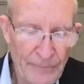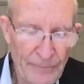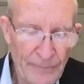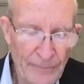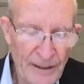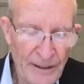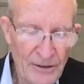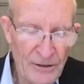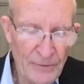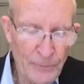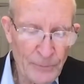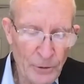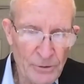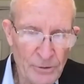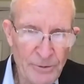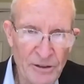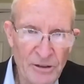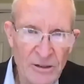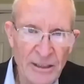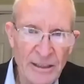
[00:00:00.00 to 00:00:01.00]
these
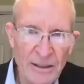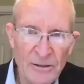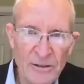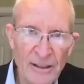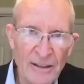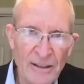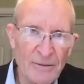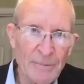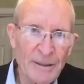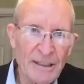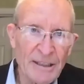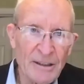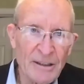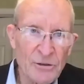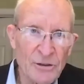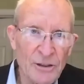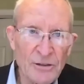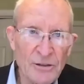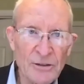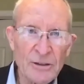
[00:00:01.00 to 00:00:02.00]
enforcement standards have to be
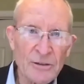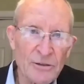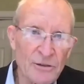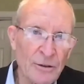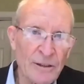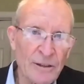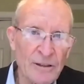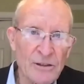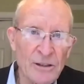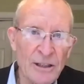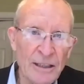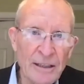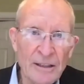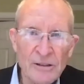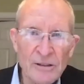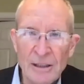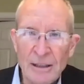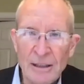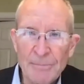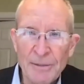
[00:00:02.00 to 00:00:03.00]
consistent so that Chinese
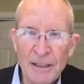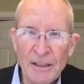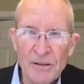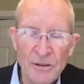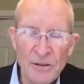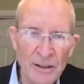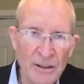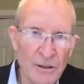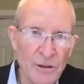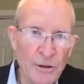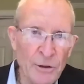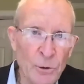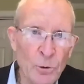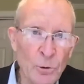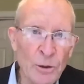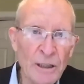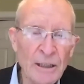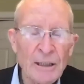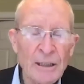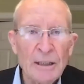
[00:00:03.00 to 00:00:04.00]
companies that
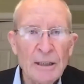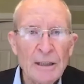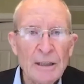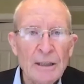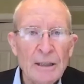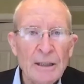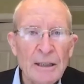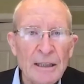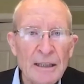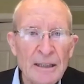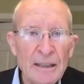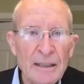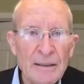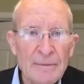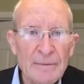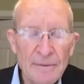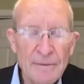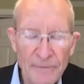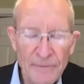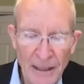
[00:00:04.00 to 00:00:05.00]
do uh,
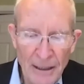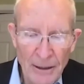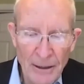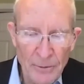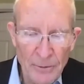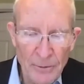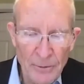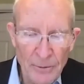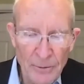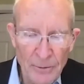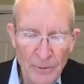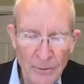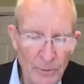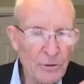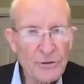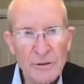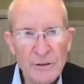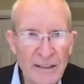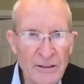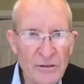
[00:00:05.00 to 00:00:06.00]
follow the
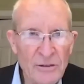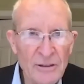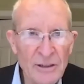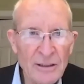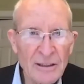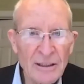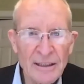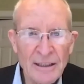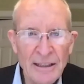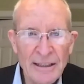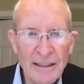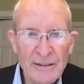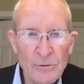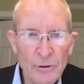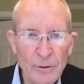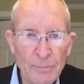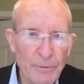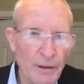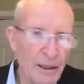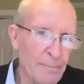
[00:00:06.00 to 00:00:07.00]
rules, do not steal
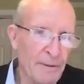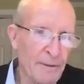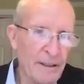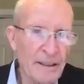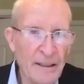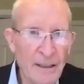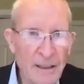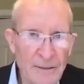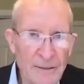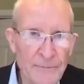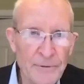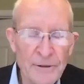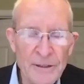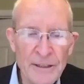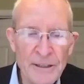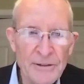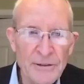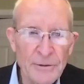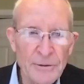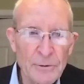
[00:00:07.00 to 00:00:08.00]
intellectual property, are
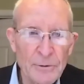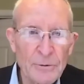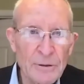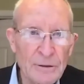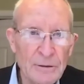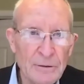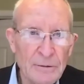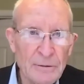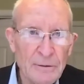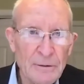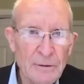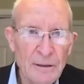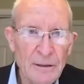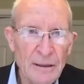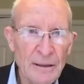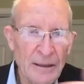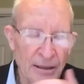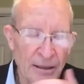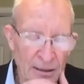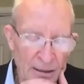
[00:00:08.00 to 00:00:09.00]
free to uh,